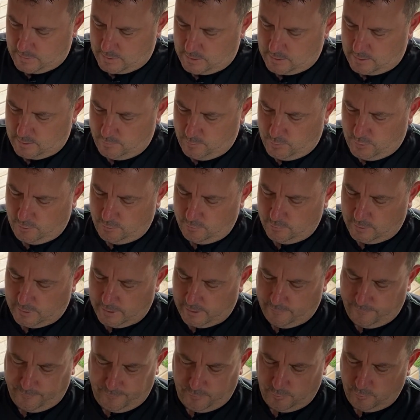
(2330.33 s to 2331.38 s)
But you'll get a
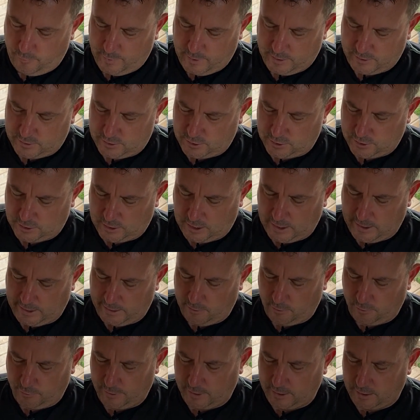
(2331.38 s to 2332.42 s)
few bits just cling
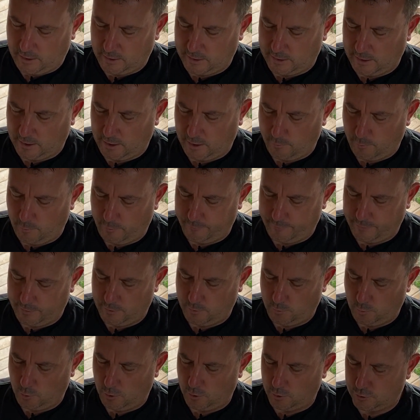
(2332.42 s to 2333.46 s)
on. They come off in the
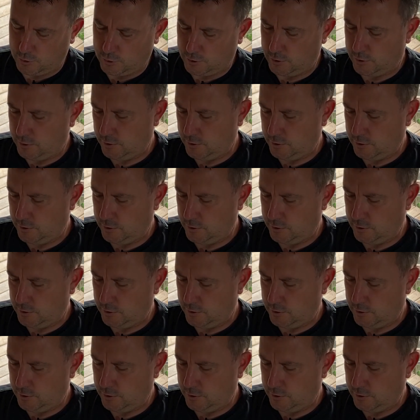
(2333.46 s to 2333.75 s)
wash.